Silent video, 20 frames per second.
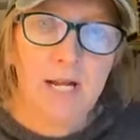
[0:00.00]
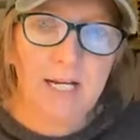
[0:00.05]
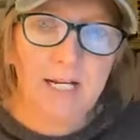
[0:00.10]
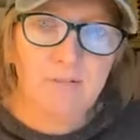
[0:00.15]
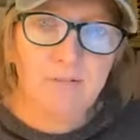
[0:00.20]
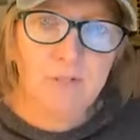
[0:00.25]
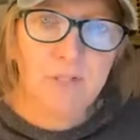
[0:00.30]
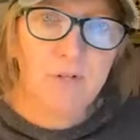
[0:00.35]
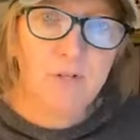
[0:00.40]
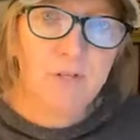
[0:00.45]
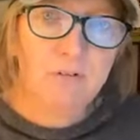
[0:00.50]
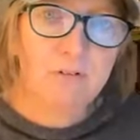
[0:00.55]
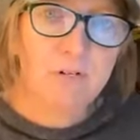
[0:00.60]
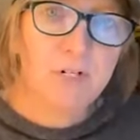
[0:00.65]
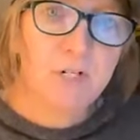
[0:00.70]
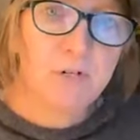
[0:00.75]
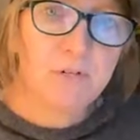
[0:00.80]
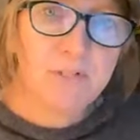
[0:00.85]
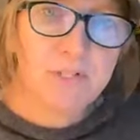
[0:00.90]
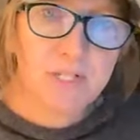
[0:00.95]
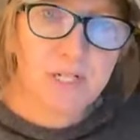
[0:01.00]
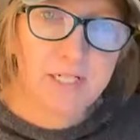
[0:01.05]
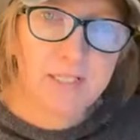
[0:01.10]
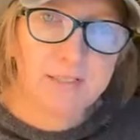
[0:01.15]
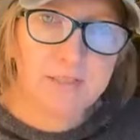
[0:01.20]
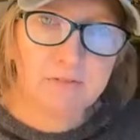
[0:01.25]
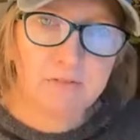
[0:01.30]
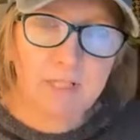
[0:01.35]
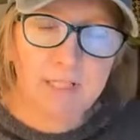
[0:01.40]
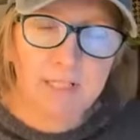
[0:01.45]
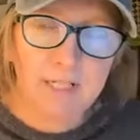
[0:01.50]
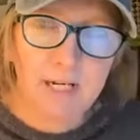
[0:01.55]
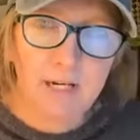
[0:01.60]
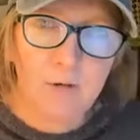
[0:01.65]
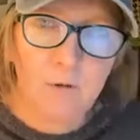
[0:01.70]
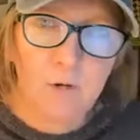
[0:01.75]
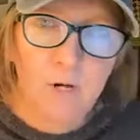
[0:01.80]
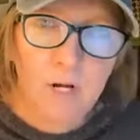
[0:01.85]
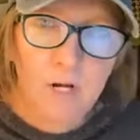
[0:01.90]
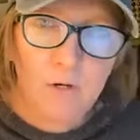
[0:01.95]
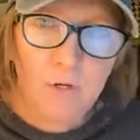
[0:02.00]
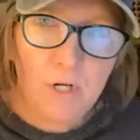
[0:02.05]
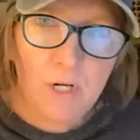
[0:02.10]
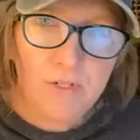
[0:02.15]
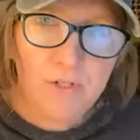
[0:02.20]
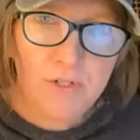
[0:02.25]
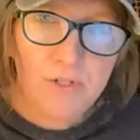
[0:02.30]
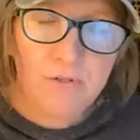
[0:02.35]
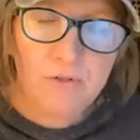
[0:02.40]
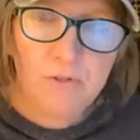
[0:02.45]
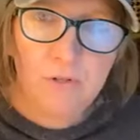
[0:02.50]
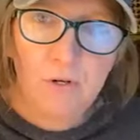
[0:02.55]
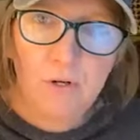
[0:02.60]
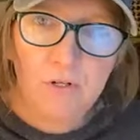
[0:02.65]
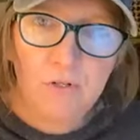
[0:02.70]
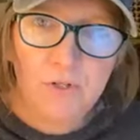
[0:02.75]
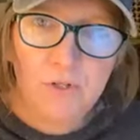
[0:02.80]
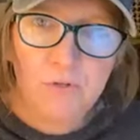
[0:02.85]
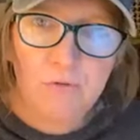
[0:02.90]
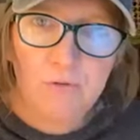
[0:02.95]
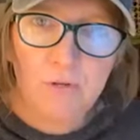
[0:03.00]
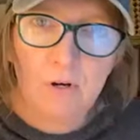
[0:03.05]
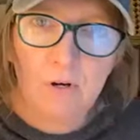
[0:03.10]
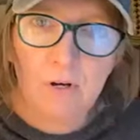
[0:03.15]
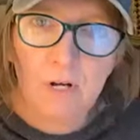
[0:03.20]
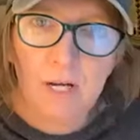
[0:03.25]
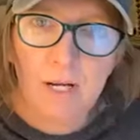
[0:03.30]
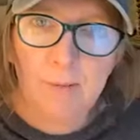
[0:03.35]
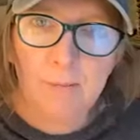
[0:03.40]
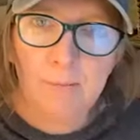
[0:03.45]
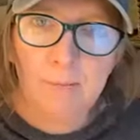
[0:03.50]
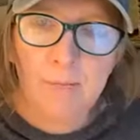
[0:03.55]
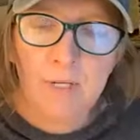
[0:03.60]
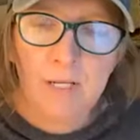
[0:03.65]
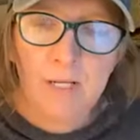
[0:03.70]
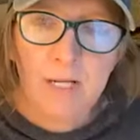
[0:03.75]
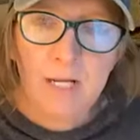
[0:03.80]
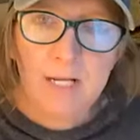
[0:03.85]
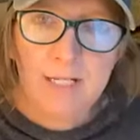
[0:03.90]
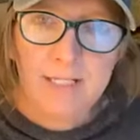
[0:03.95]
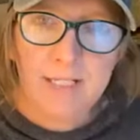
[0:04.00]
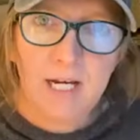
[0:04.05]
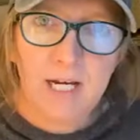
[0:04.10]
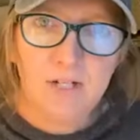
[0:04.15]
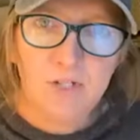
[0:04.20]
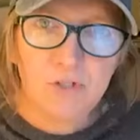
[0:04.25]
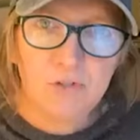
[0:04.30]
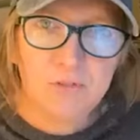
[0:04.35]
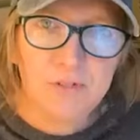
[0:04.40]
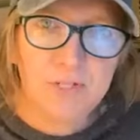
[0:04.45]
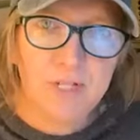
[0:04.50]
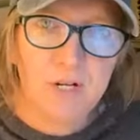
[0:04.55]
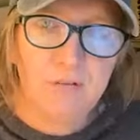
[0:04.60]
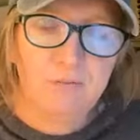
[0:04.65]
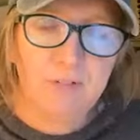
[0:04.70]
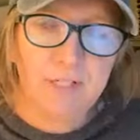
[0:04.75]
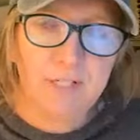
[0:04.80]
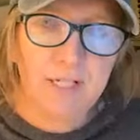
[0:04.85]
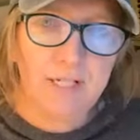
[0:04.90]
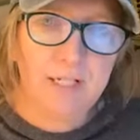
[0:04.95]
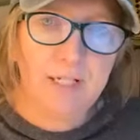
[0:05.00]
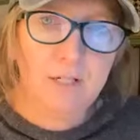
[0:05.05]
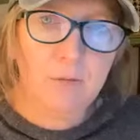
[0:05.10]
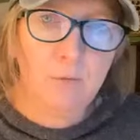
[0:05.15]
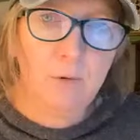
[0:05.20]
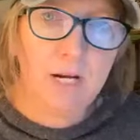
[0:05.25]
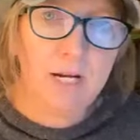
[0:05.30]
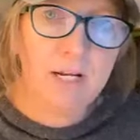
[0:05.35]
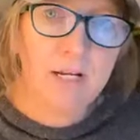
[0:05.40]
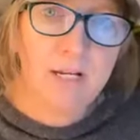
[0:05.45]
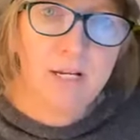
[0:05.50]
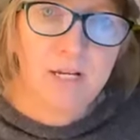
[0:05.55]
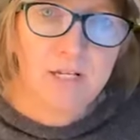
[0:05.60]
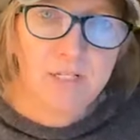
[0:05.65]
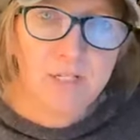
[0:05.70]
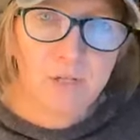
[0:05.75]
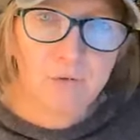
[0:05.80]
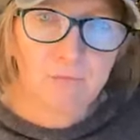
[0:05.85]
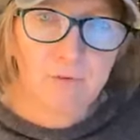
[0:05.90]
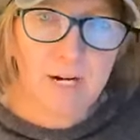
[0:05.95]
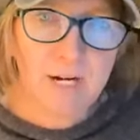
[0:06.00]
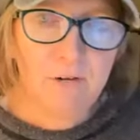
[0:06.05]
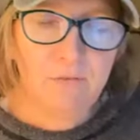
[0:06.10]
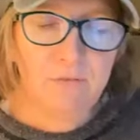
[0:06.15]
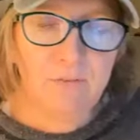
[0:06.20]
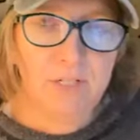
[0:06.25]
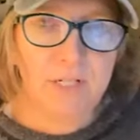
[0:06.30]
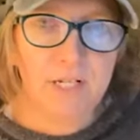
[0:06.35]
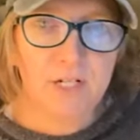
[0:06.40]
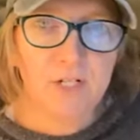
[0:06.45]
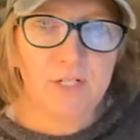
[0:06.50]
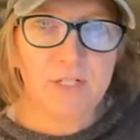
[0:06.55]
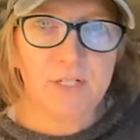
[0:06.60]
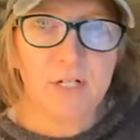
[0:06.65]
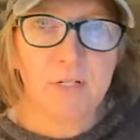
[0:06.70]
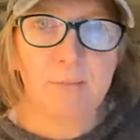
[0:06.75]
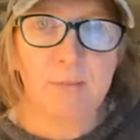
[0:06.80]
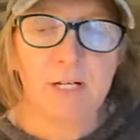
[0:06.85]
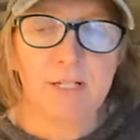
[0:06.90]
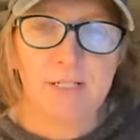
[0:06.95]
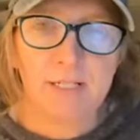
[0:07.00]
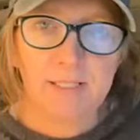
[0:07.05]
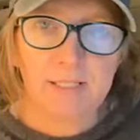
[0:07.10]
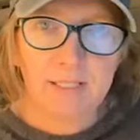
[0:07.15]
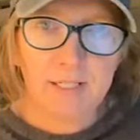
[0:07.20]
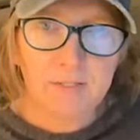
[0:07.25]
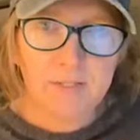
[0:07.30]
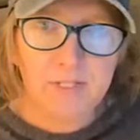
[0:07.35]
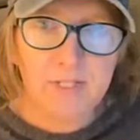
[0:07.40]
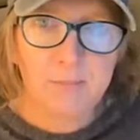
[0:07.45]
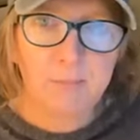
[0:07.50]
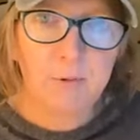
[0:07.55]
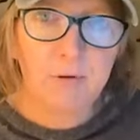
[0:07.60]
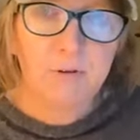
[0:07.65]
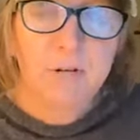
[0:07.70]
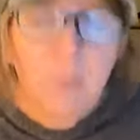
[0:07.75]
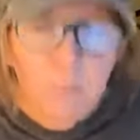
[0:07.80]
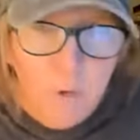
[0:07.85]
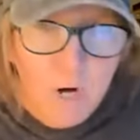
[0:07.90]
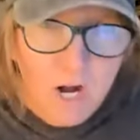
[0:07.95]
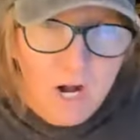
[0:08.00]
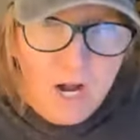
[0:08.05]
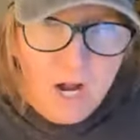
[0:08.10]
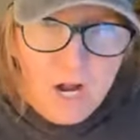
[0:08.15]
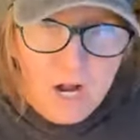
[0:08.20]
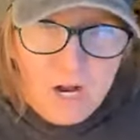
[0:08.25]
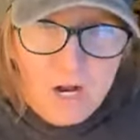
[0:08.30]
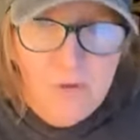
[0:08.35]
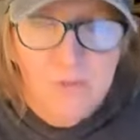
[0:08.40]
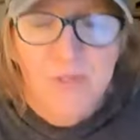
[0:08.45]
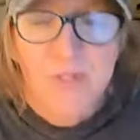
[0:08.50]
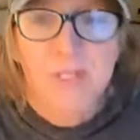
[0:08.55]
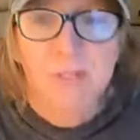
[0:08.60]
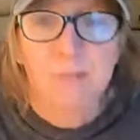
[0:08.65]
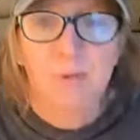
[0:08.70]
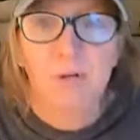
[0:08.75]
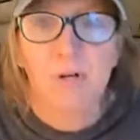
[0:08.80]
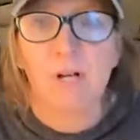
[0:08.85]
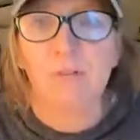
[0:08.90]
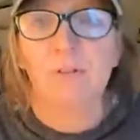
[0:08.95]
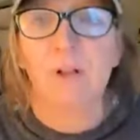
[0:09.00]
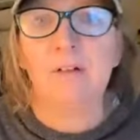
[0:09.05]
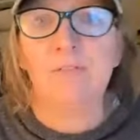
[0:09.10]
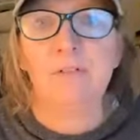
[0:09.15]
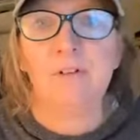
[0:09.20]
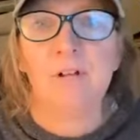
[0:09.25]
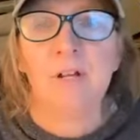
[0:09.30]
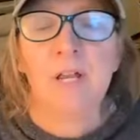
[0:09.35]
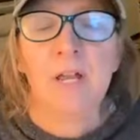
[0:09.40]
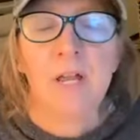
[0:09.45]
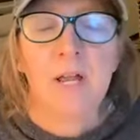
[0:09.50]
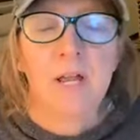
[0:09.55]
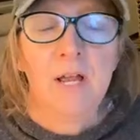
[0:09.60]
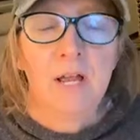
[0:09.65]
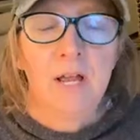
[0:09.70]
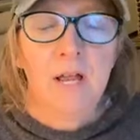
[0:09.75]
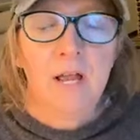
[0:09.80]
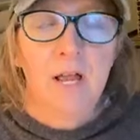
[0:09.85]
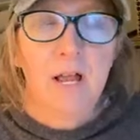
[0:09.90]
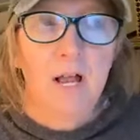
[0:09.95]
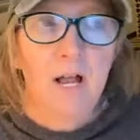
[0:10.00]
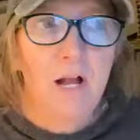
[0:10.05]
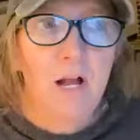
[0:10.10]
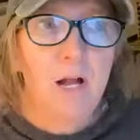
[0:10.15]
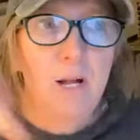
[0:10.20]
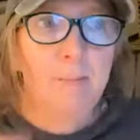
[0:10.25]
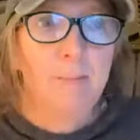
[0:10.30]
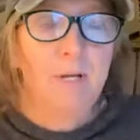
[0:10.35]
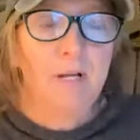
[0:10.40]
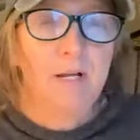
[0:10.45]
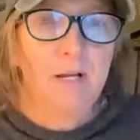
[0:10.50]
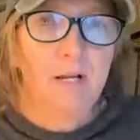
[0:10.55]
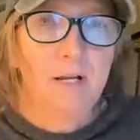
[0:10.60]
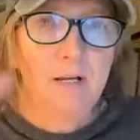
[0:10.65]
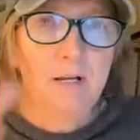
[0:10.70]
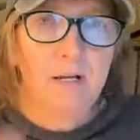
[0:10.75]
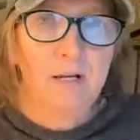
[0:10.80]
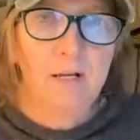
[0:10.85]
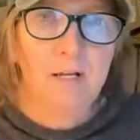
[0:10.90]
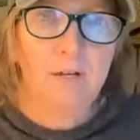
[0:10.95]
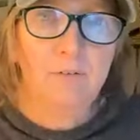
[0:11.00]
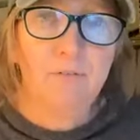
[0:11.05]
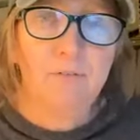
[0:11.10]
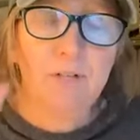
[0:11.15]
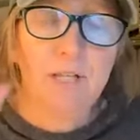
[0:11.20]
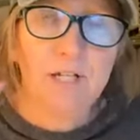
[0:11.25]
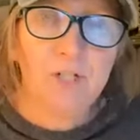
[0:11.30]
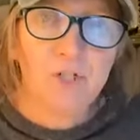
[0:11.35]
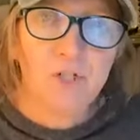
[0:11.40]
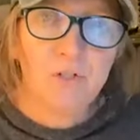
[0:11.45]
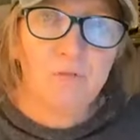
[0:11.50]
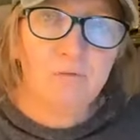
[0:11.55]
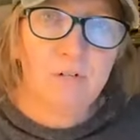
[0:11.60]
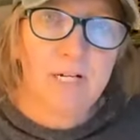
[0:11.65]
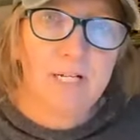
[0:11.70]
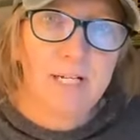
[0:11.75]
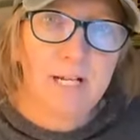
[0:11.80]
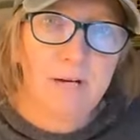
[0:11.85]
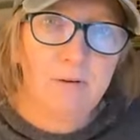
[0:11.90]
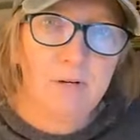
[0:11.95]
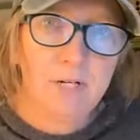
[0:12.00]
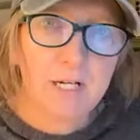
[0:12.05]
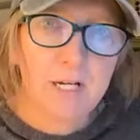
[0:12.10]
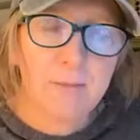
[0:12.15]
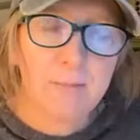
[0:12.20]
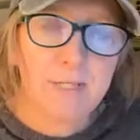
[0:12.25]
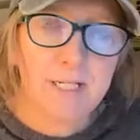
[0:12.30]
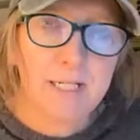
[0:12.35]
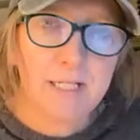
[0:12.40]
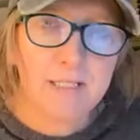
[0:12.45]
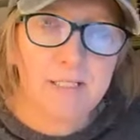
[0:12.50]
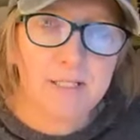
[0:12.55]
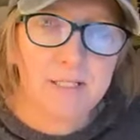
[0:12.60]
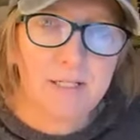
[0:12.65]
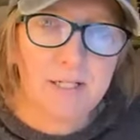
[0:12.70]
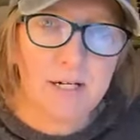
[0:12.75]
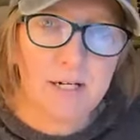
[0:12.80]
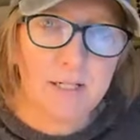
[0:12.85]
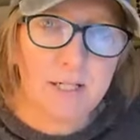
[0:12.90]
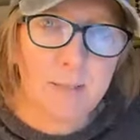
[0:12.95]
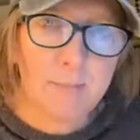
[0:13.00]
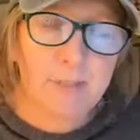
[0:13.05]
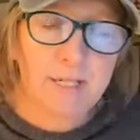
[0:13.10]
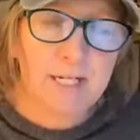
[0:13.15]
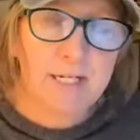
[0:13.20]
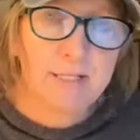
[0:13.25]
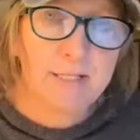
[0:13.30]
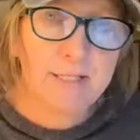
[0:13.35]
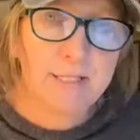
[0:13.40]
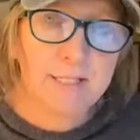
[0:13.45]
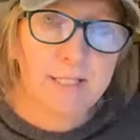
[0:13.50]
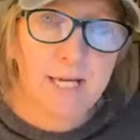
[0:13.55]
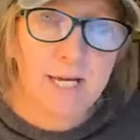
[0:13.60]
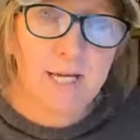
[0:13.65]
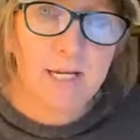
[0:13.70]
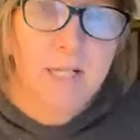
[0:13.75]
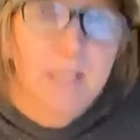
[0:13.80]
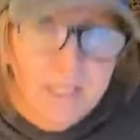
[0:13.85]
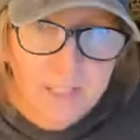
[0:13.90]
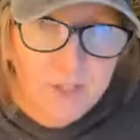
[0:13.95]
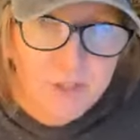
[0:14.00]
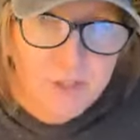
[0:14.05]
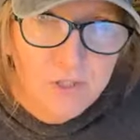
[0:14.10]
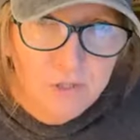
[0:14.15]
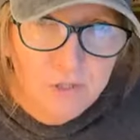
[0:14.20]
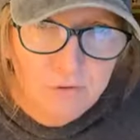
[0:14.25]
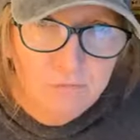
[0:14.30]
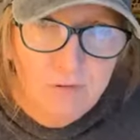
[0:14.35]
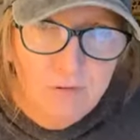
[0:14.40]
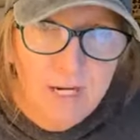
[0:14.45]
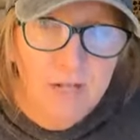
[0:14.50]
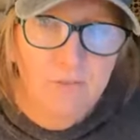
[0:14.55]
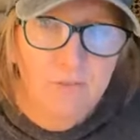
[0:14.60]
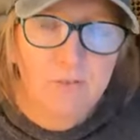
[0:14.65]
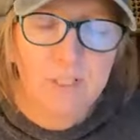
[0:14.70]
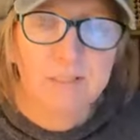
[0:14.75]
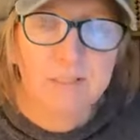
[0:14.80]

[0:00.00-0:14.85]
Even though there are no signs right now, do not attach yourself in any way to Ralph. And I just command any other spirit. Whoa, the spirit of affliction right now. I come against that in you, Ralph,